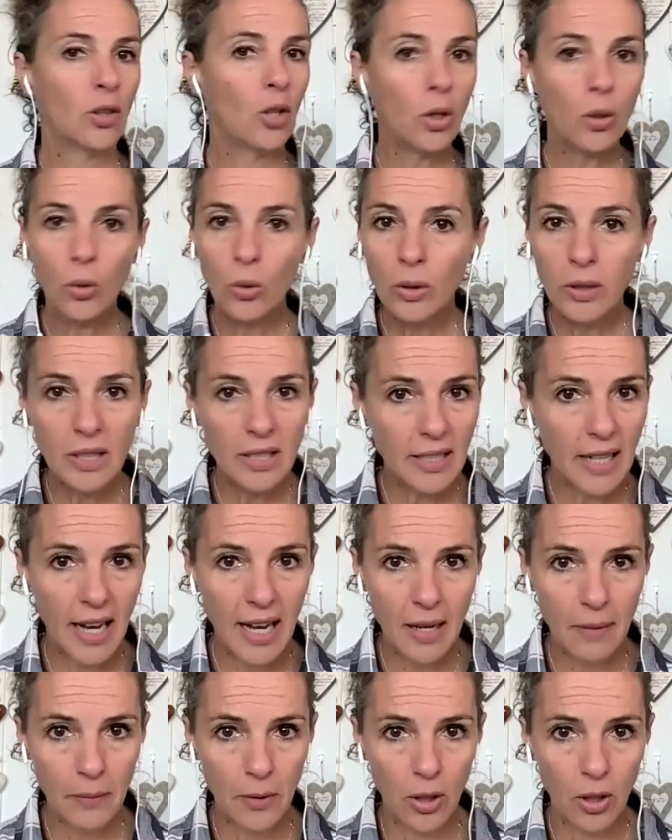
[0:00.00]
Not all the
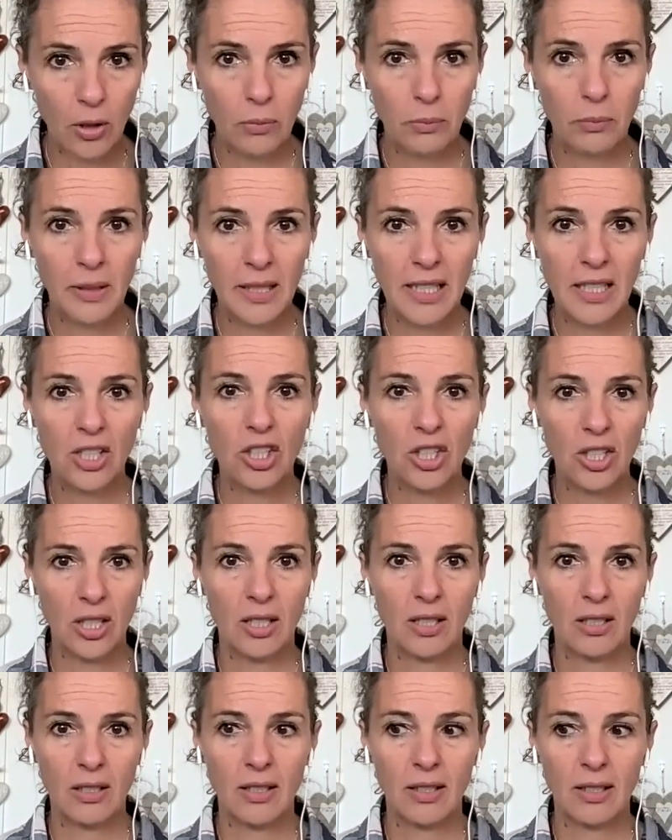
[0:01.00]
time, though. Please
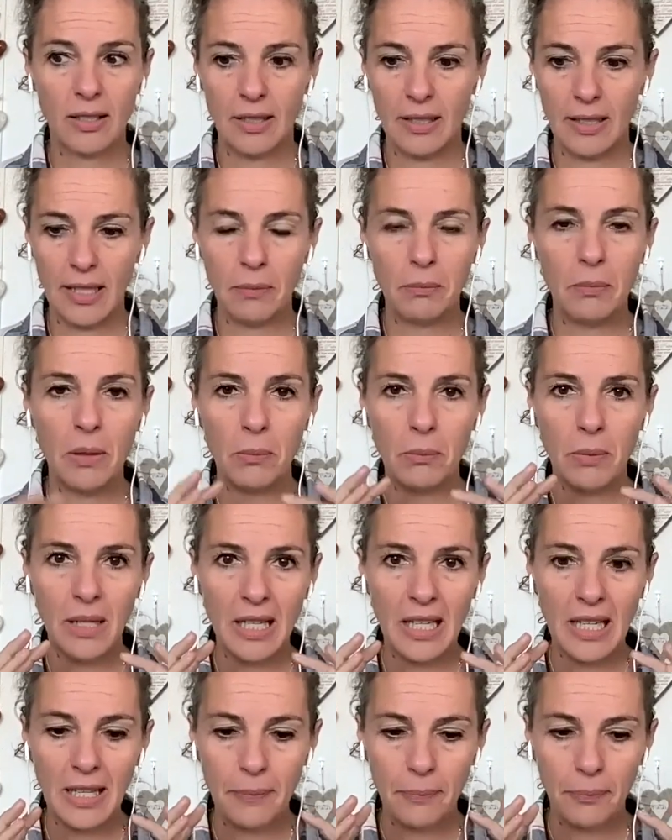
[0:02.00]
just let me
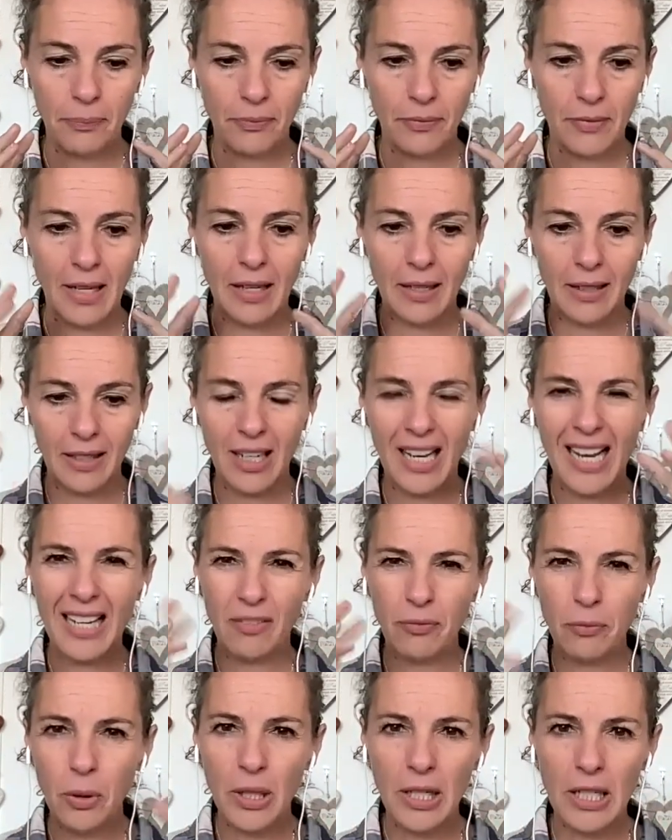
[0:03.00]
be
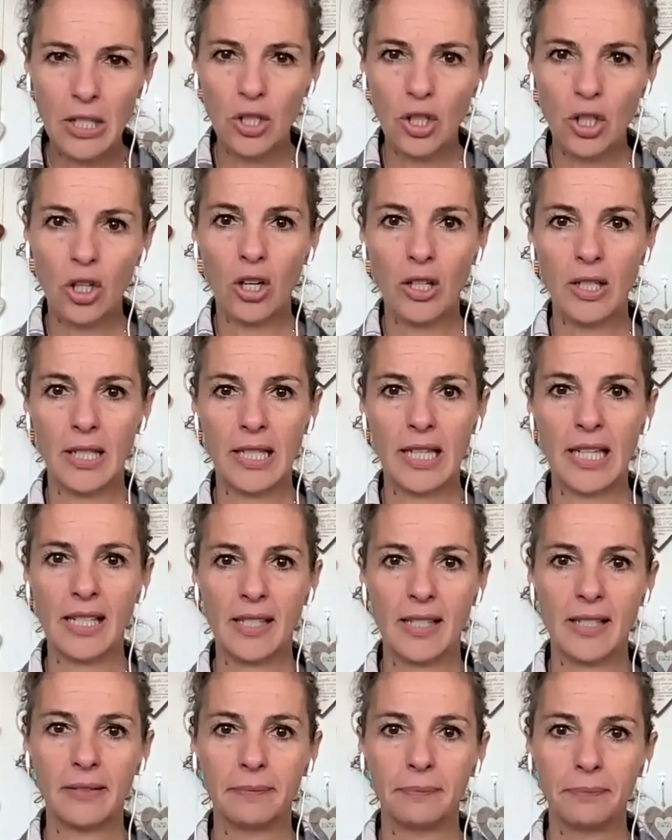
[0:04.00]
kind of put it into
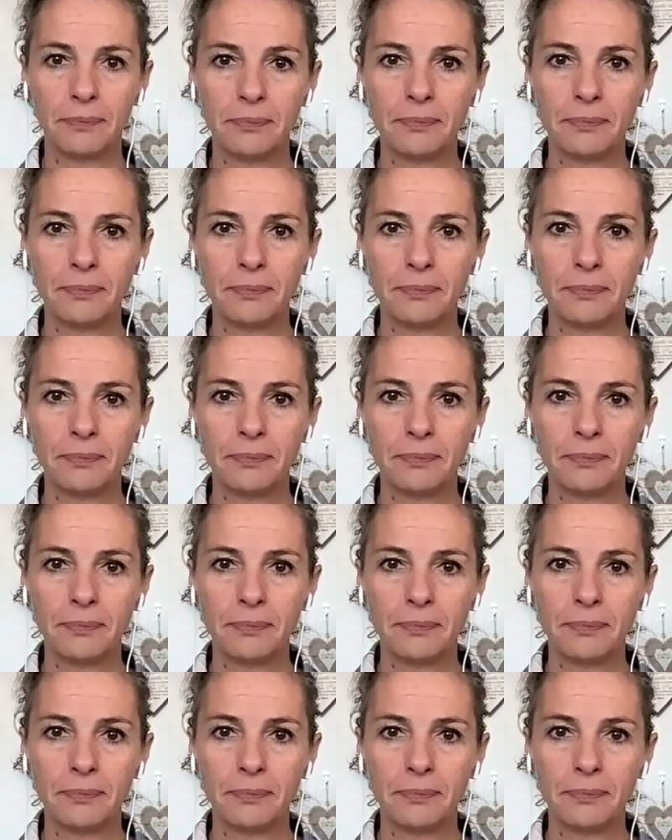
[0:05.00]
context.